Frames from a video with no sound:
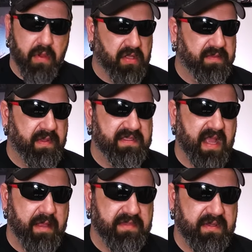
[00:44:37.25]
multiple
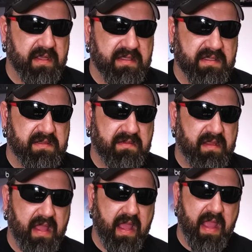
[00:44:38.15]
times because
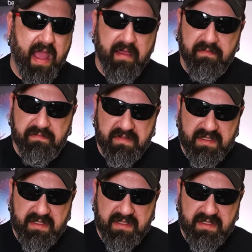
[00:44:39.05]
they have